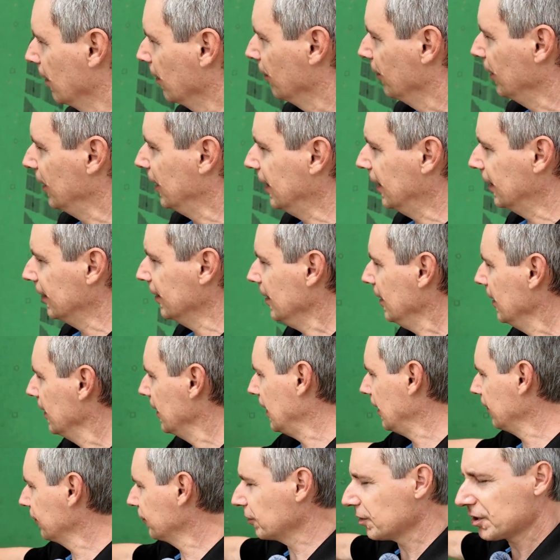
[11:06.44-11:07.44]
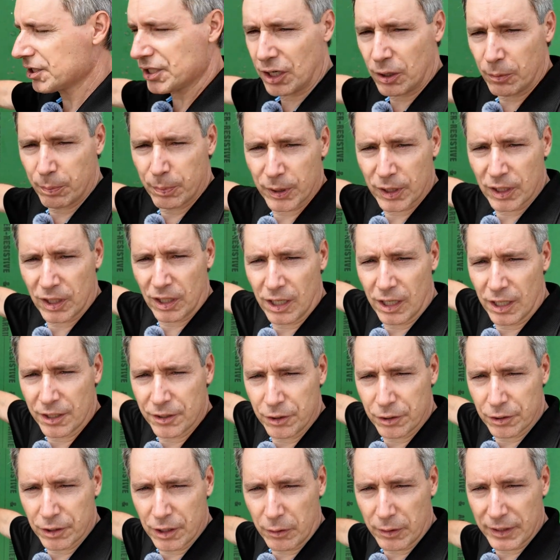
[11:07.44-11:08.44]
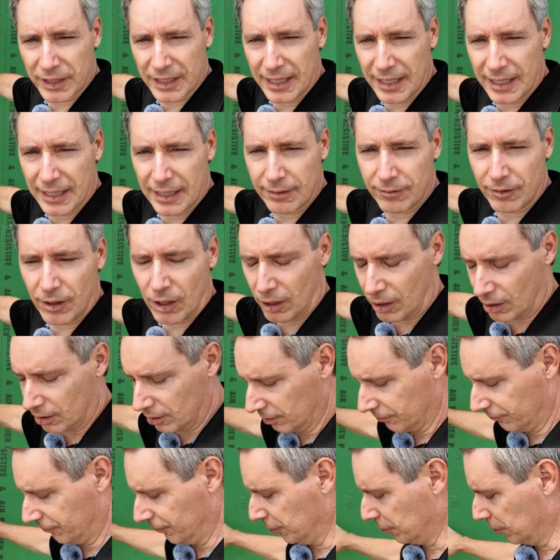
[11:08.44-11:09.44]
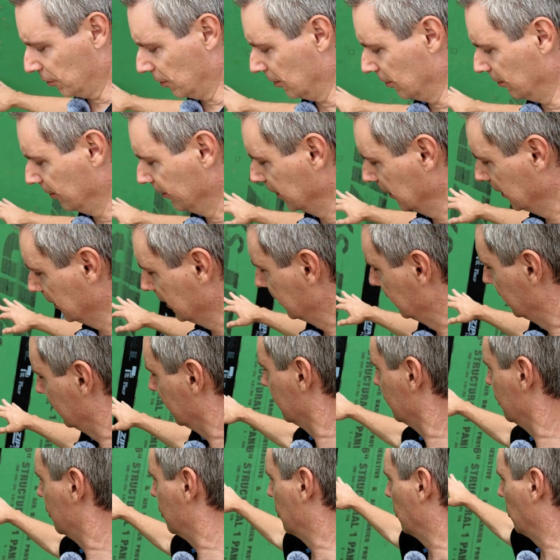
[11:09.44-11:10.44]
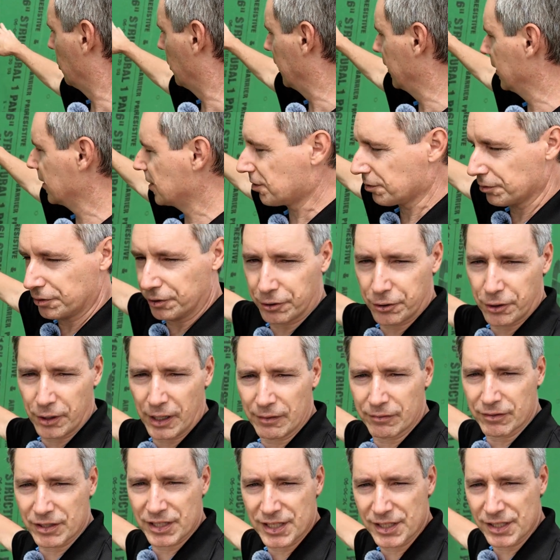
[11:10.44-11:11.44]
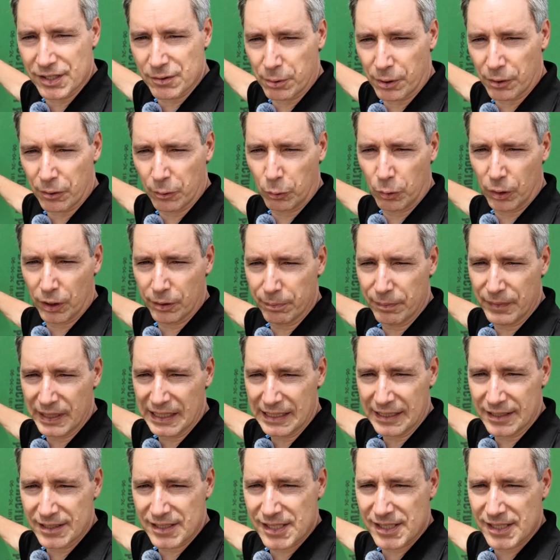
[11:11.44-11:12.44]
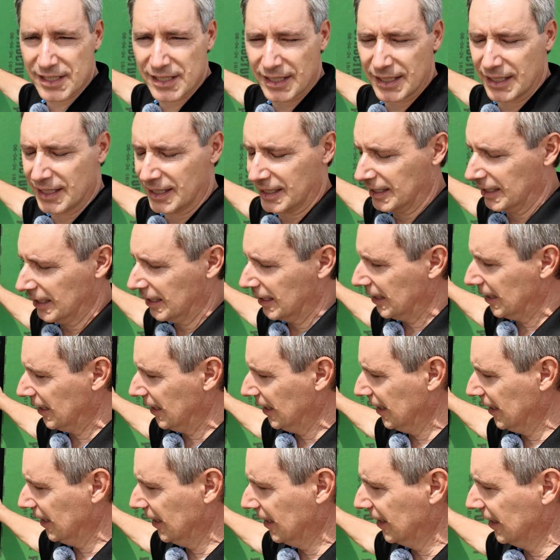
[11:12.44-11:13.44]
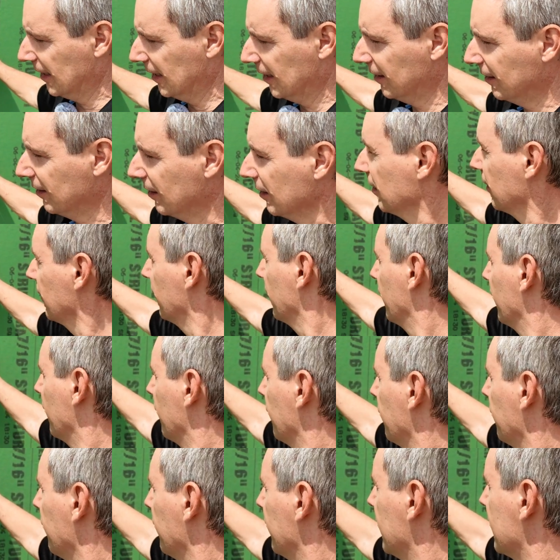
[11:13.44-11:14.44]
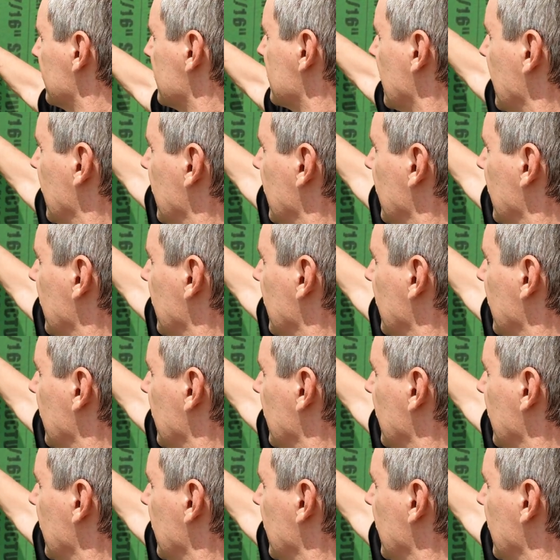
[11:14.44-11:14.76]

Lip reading: Then, after it's all put on, you're going to have all of your joints or your crevices where the wood meets, and there is